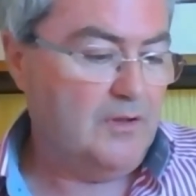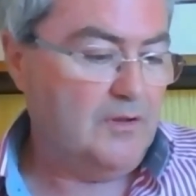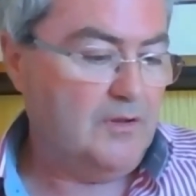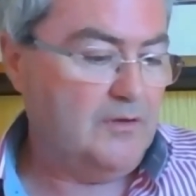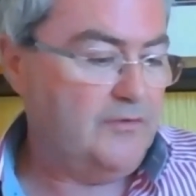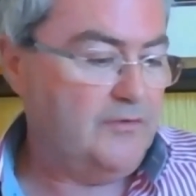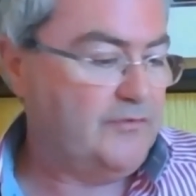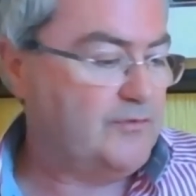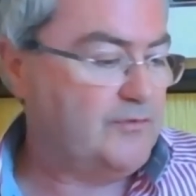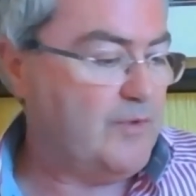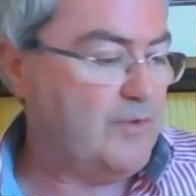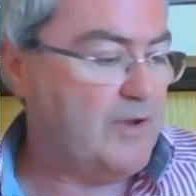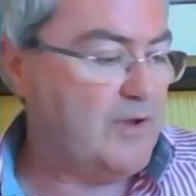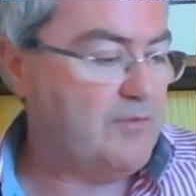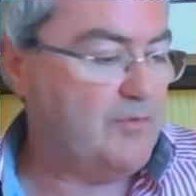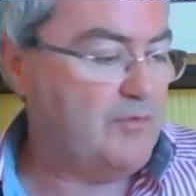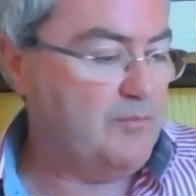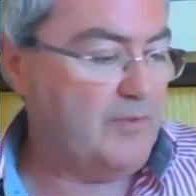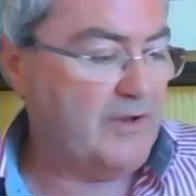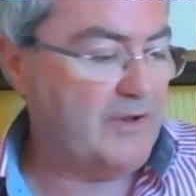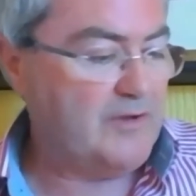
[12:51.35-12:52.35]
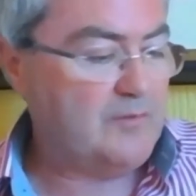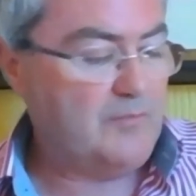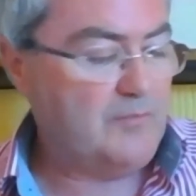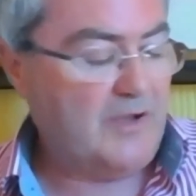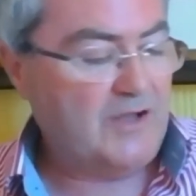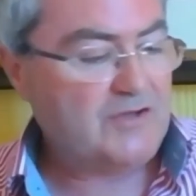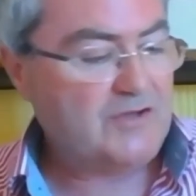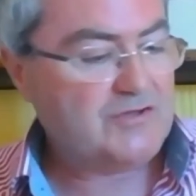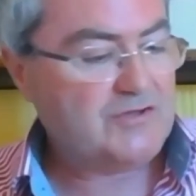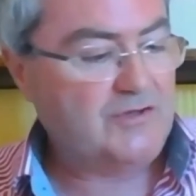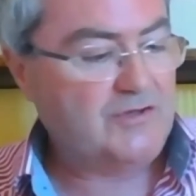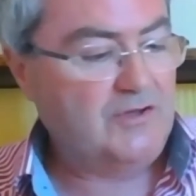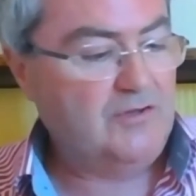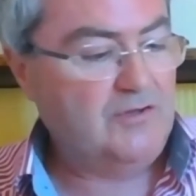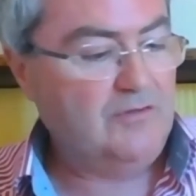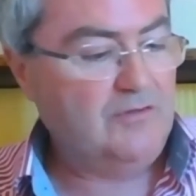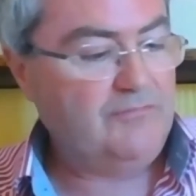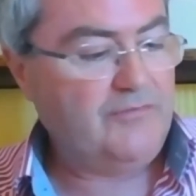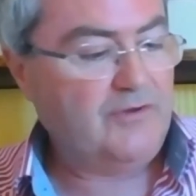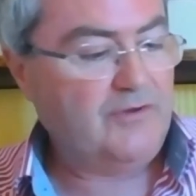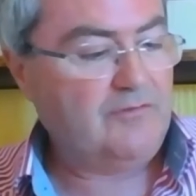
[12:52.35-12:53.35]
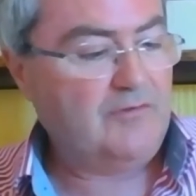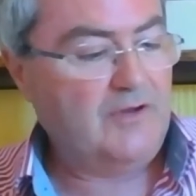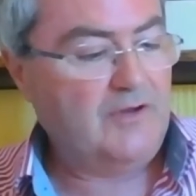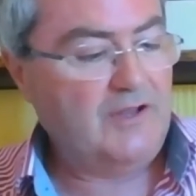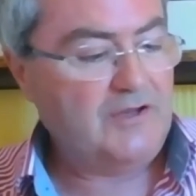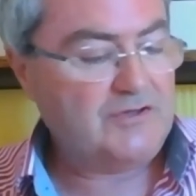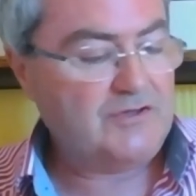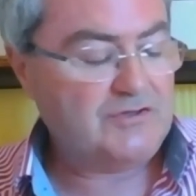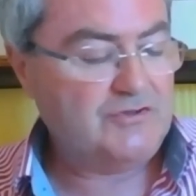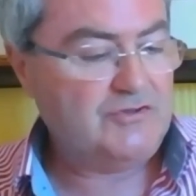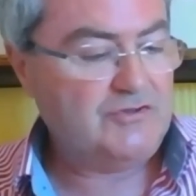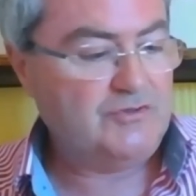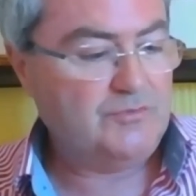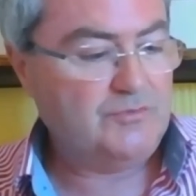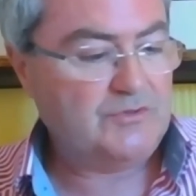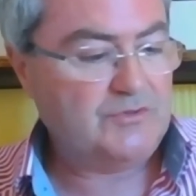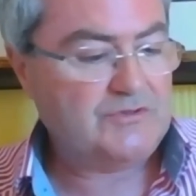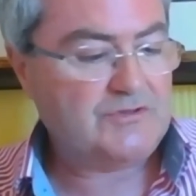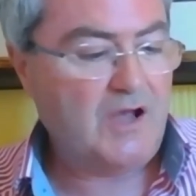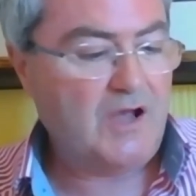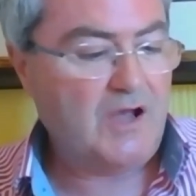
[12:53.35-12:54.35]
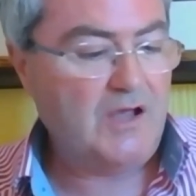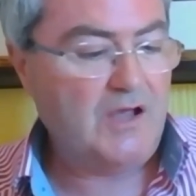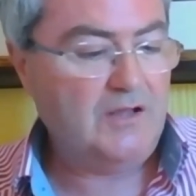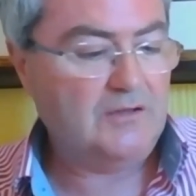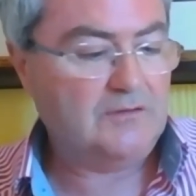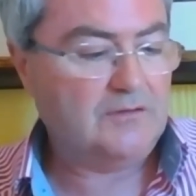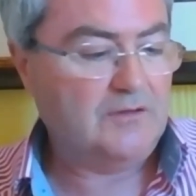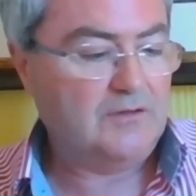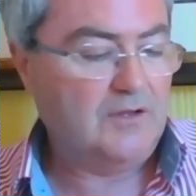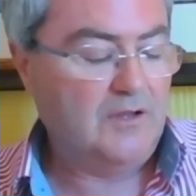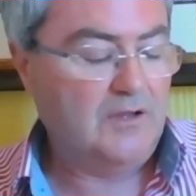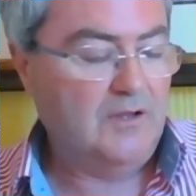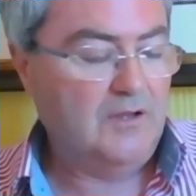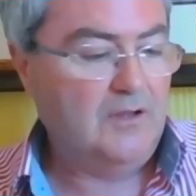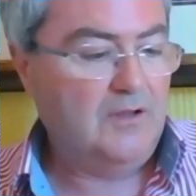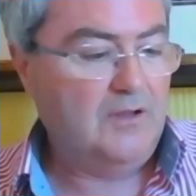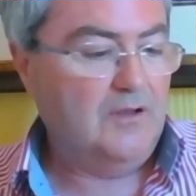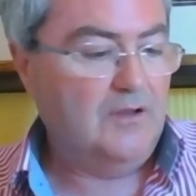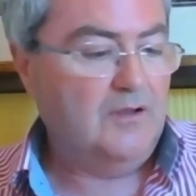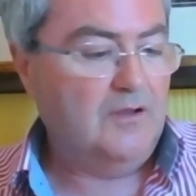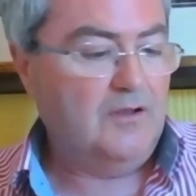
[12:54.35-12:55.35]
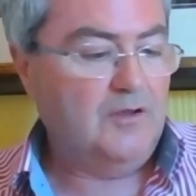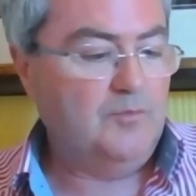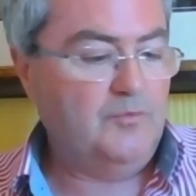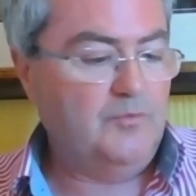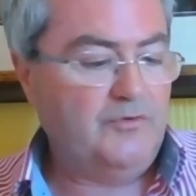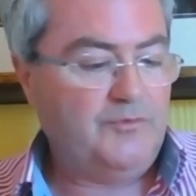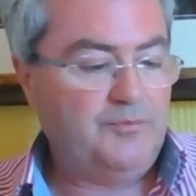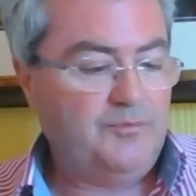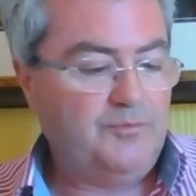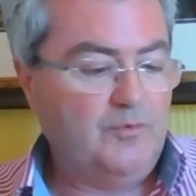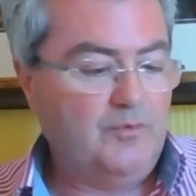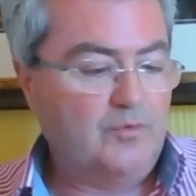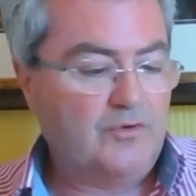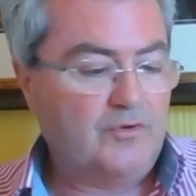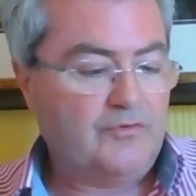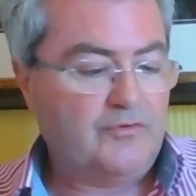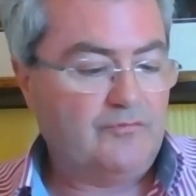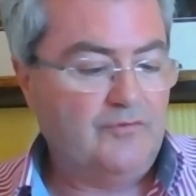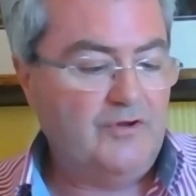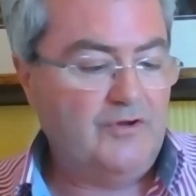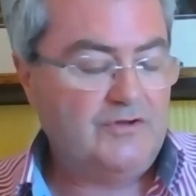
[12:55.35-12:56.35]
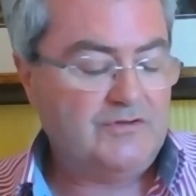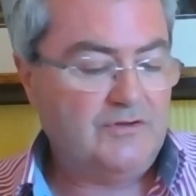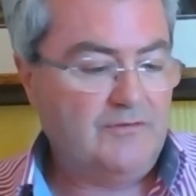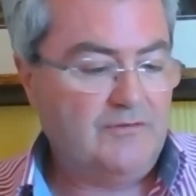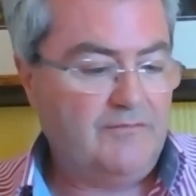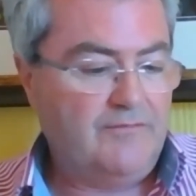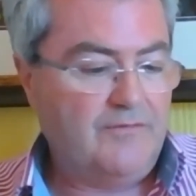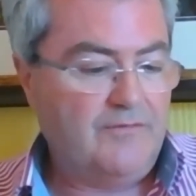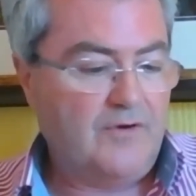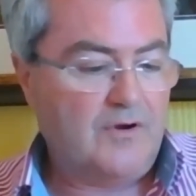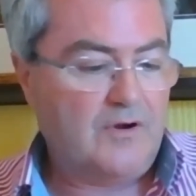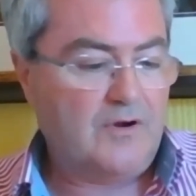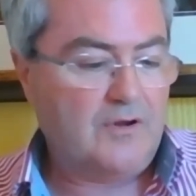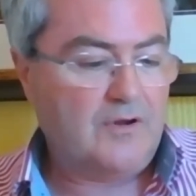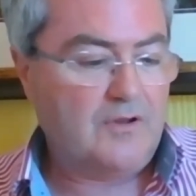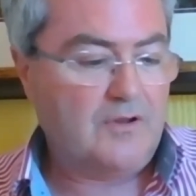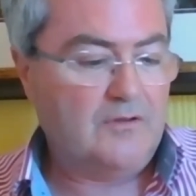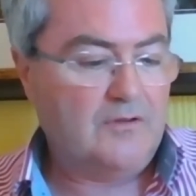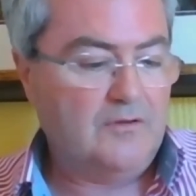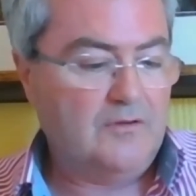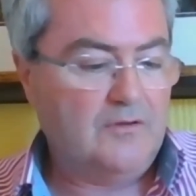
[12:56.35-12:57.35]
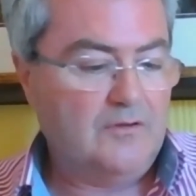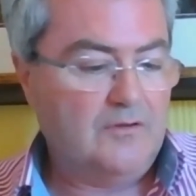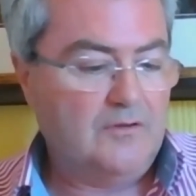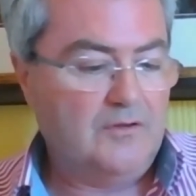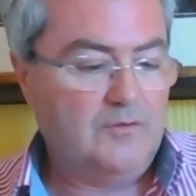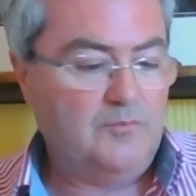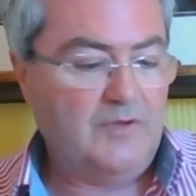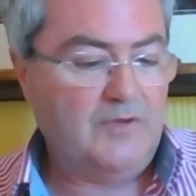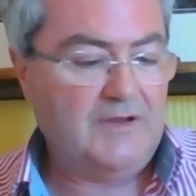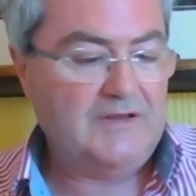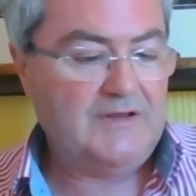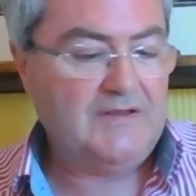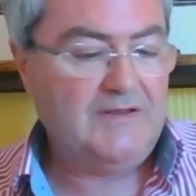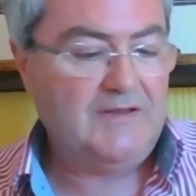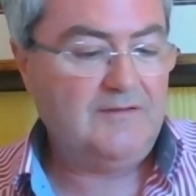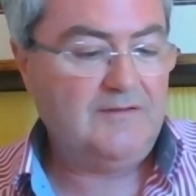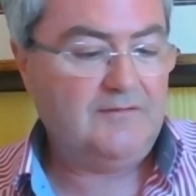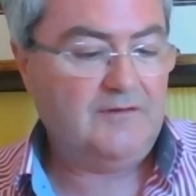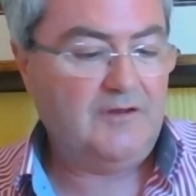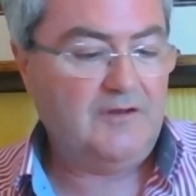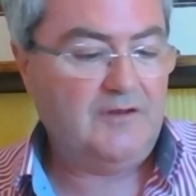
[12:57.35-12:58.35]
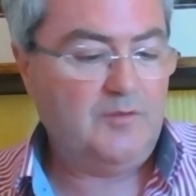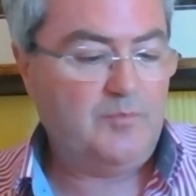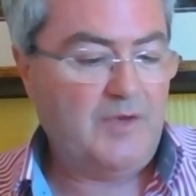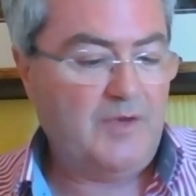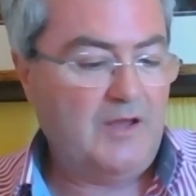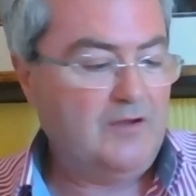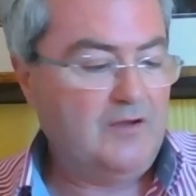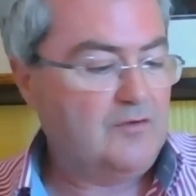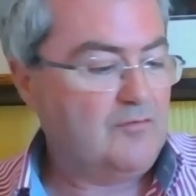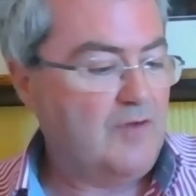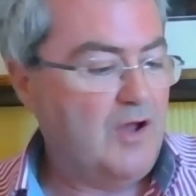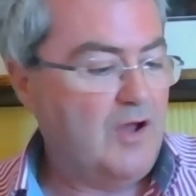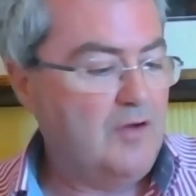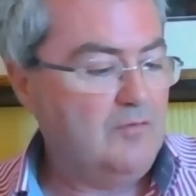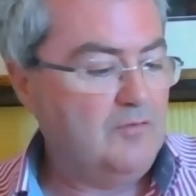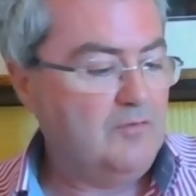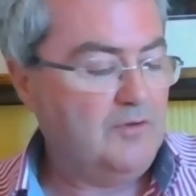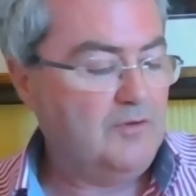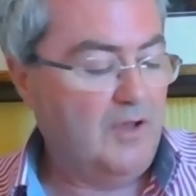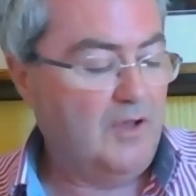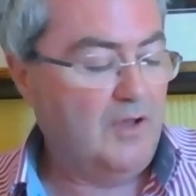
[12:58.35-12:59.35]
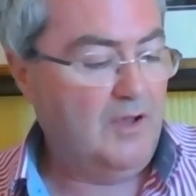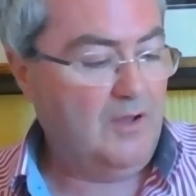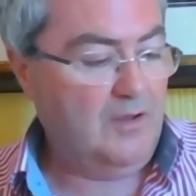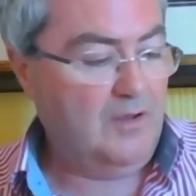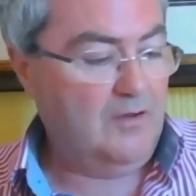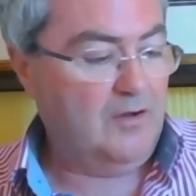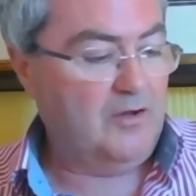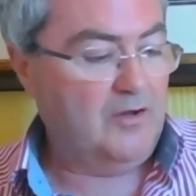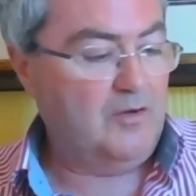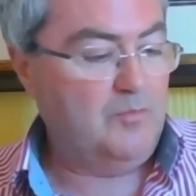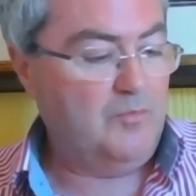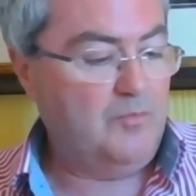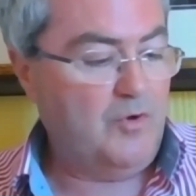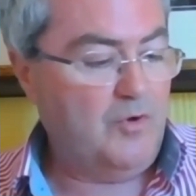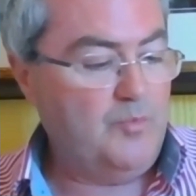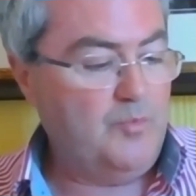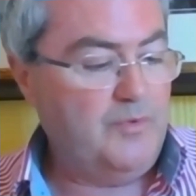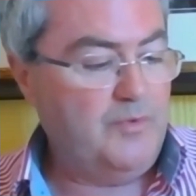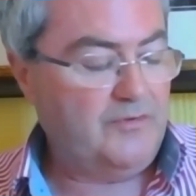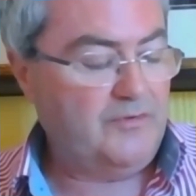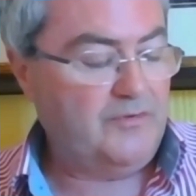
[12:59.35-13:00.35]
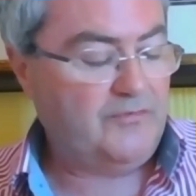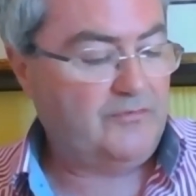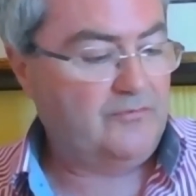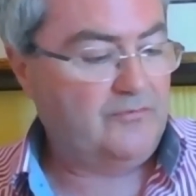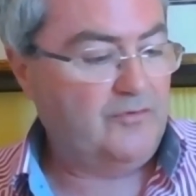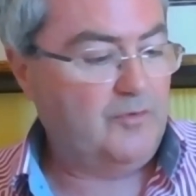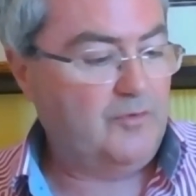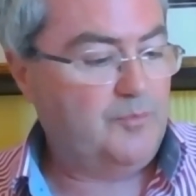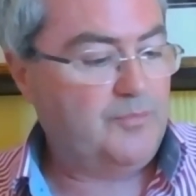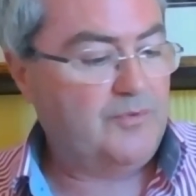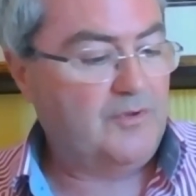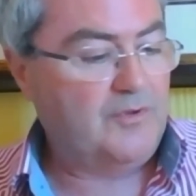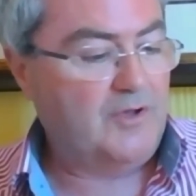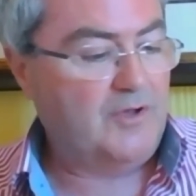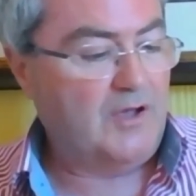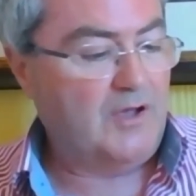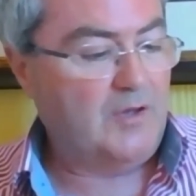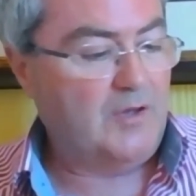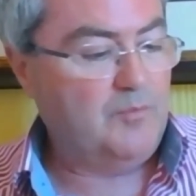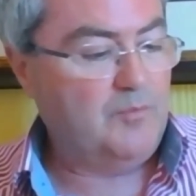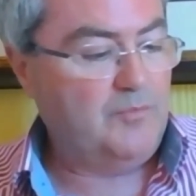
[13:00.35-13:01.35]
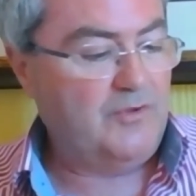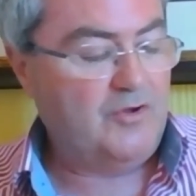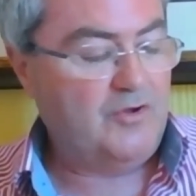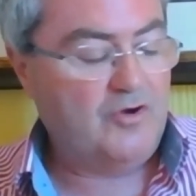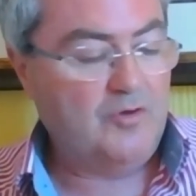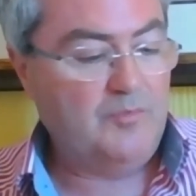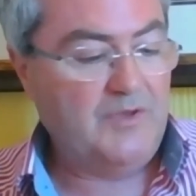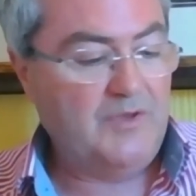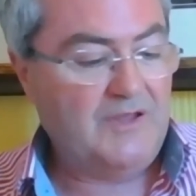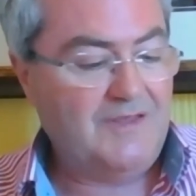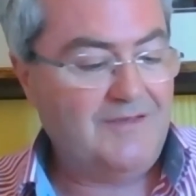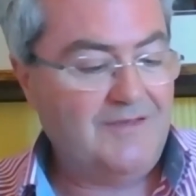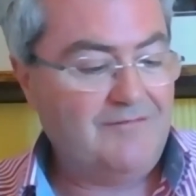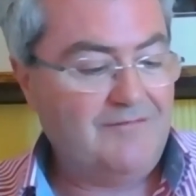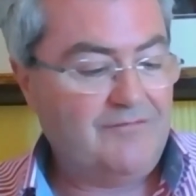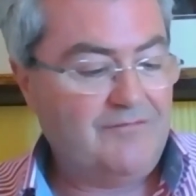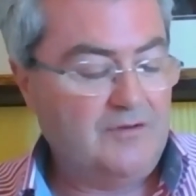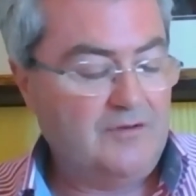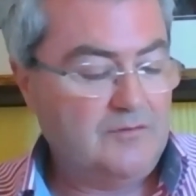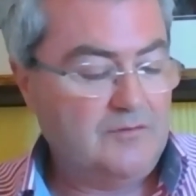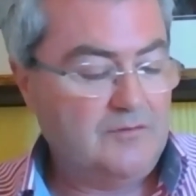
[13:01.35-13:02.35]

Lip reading: It is the way we might imagine a loving relation to a child. It must be worth reaching for. It might easily bend around on a Mobius strip and become a given.